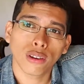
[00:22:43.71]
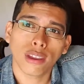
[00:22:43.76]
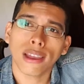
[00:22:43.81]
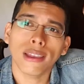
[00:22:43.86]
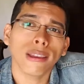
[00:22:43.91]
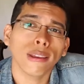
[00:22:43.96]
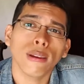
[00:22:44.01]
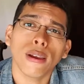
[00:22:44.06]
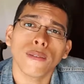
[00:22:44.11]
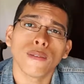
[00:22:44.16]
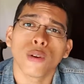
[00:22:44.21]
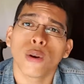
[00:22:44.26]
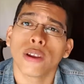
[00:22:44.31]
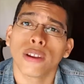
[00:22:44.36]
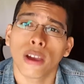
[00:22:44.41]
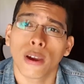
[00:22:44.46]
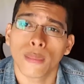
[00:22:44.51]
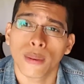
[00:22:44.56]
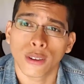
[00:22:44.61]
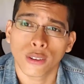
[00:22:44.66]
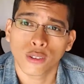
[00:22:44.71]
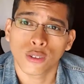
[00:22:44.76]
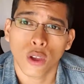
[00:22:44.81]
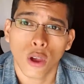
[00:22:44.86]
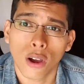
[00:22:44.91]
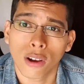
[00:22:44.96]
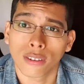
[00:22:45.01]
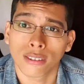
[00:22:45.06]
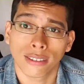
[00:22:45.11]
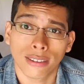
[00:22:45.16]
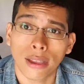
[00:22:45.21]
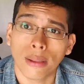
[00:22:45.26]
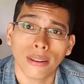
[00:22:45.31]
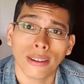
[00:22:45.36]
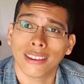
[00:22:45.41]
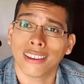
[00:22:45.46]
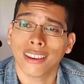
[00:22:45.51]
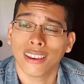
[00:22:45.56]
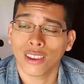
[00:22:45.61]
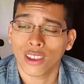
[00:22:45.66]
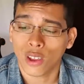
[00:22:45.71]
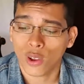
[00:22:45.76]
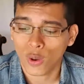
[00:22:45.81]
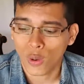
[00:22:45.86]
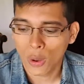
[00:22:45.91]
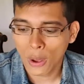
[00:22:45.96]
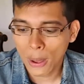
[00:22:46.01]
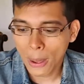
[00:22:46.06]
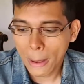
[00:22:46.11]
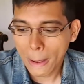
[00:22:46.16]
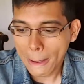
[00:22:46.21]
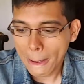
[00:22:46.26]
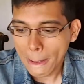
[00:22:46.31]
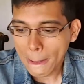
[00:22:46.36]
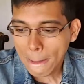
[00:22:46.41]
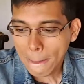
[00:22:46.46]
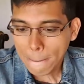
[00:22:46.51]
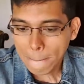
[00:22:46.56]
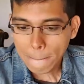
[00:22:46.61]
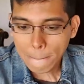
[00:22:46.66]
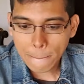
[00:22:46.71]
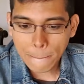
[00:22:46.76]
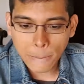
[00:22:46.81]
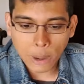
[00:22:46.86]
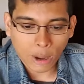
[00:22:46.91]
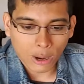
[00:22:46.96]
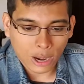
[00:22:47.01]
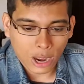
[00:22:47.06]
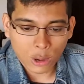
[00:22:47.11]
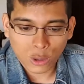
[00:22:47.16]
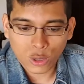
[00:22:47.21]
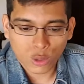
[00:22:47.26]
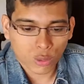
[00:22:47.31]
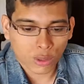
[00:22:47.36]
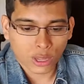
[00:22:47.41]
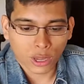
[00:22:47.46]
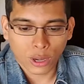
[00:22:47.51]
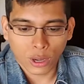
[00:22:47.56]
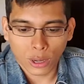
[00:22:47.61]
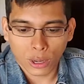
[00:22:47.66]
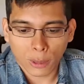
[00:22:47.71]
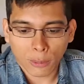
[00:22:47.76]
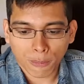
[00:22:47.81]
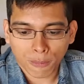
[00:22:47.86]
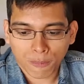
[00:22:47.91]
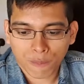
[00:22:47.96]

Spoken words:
You have no idea how many songs sound like Hey You. But it's really good.